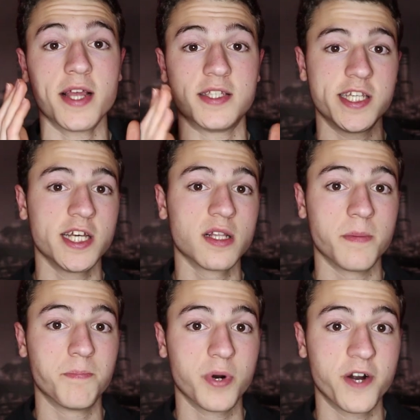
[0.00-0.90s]
ideal
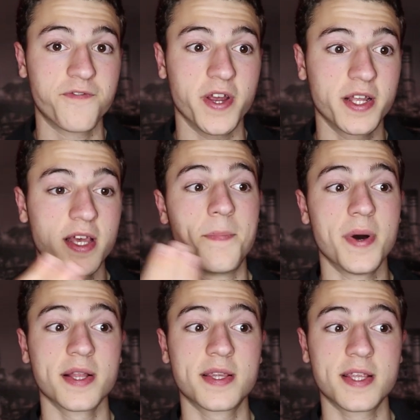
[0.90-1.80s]
and perfect.
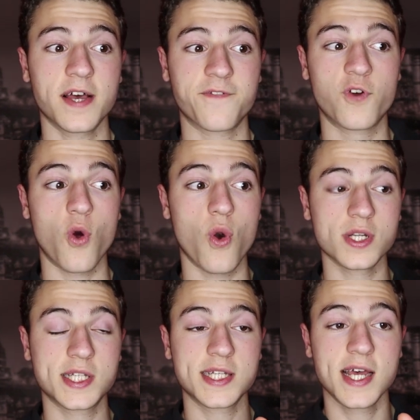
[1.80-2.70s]
But of
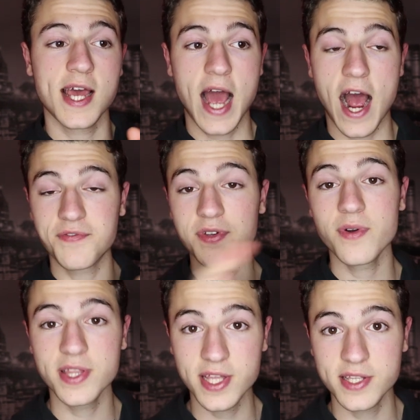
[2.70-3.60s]
course, after
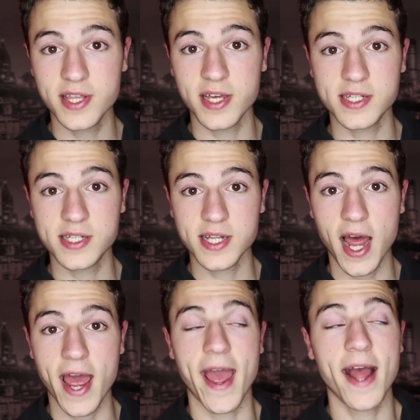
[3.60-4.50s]
I did this,
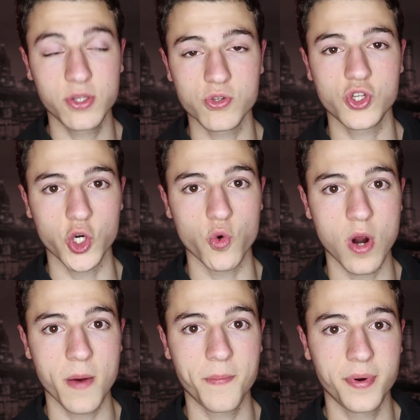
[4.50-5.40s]
I had to screw
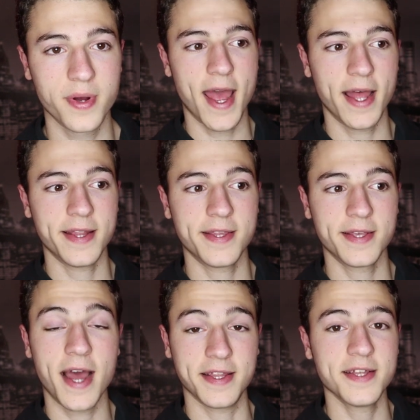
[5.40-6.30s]
up, and
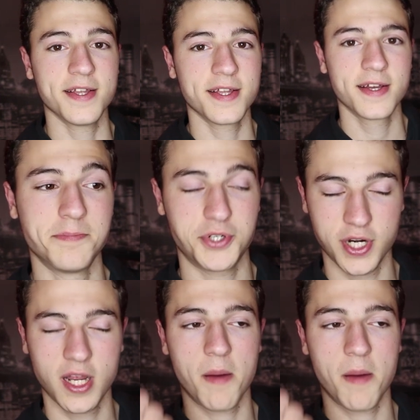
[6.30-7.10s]
I did it. Mission